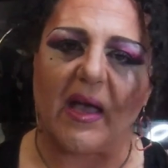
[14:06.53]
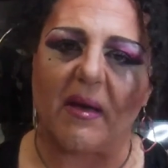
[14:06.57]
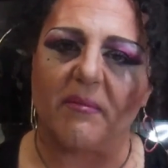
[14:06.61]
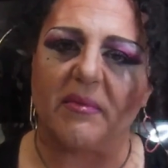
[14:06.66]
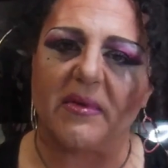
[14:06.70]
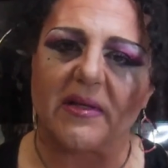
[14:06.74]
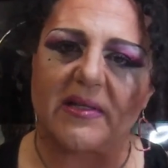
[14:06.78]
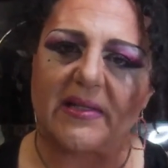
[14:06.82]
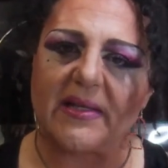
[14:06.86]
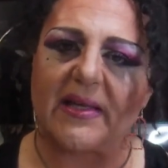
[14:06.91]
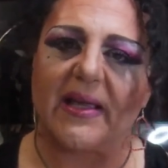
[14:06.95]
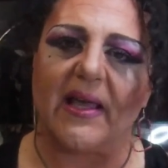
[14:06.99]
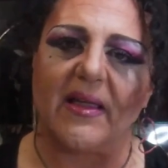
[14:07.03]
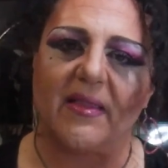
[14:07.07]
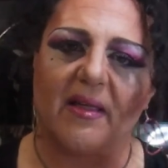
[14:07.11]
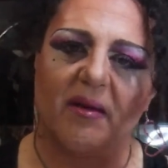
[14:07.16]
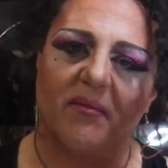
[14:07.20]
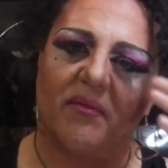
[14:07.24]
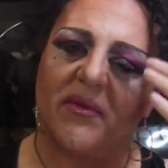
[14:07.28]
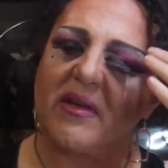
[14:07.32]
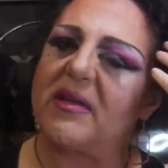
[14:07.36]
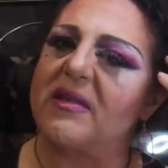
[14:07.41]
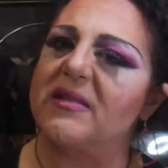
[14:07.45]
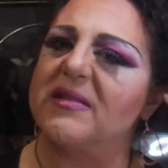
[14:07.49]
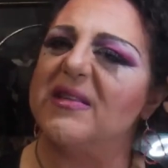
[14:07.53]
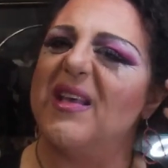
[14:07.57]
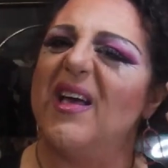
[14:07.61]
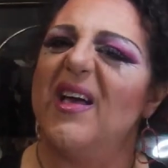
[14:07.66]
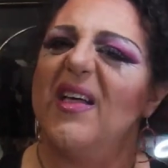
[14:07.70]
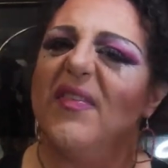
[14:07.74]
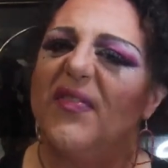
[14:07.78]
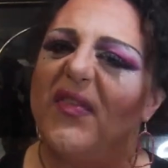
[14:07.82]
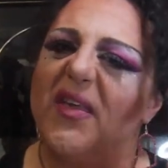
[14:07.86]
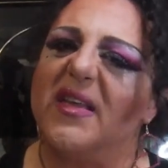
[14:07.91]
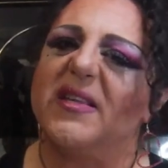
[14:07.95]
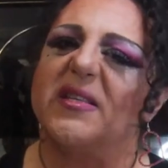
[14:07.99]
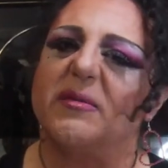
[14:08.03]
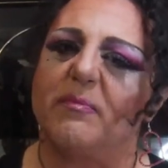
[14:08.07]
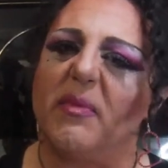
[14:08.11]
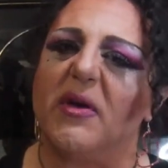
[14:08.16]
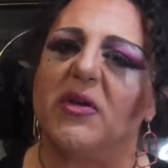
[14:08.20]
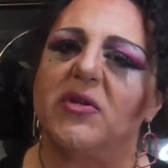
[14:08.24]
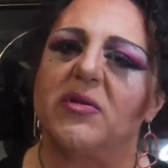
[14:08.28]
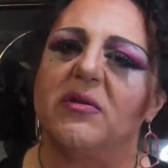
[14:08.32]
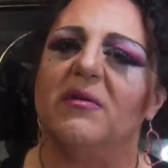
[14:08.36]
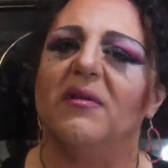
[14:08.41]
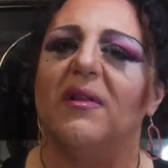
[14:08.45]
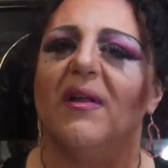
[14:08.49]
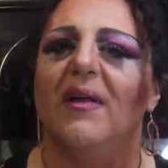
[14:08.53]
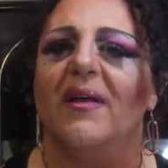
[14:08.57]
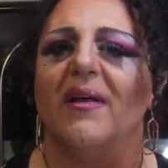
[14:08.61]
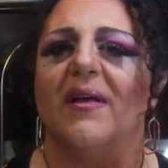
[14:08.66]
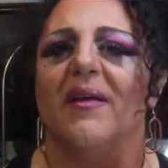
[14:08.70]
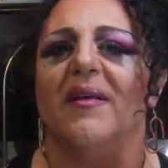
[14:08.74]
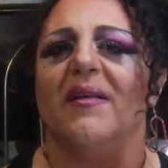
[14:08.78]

cabinet together because they're special.